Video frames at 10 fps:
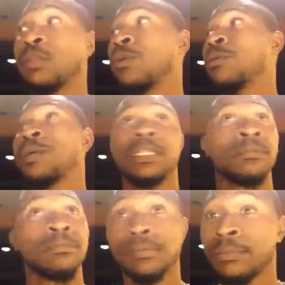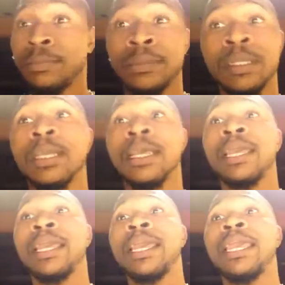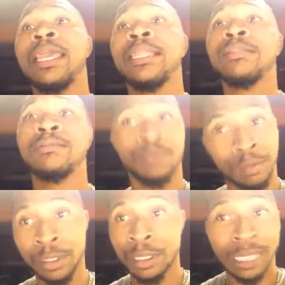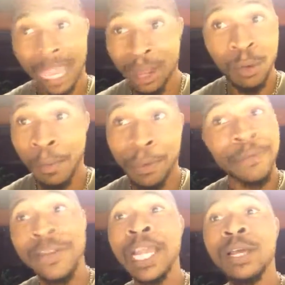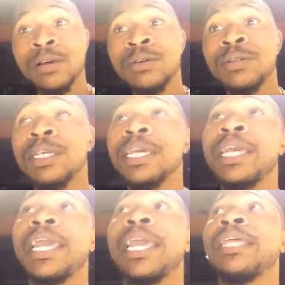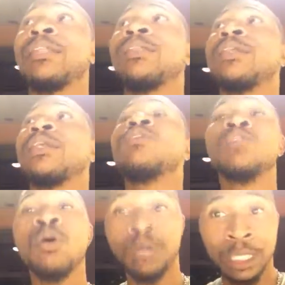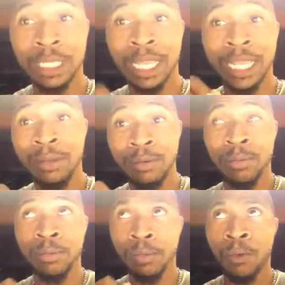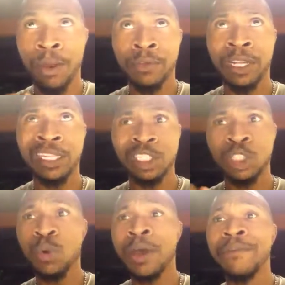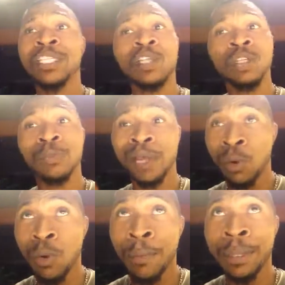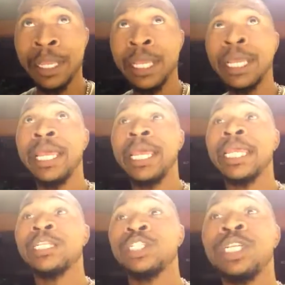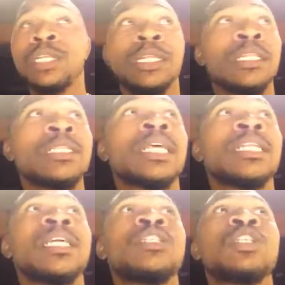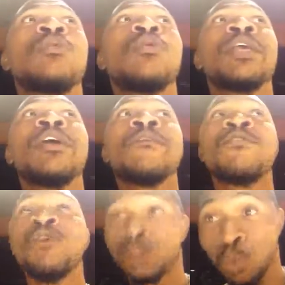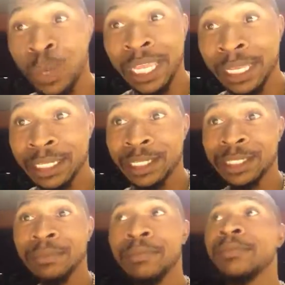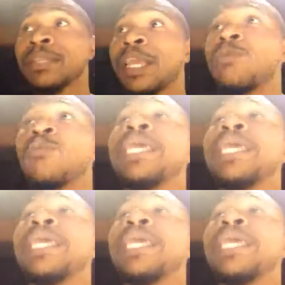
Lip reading: you know, and the light will prevail. And you notice in Revelation 12, it talks about a woman, and she says that she will give forth wings. And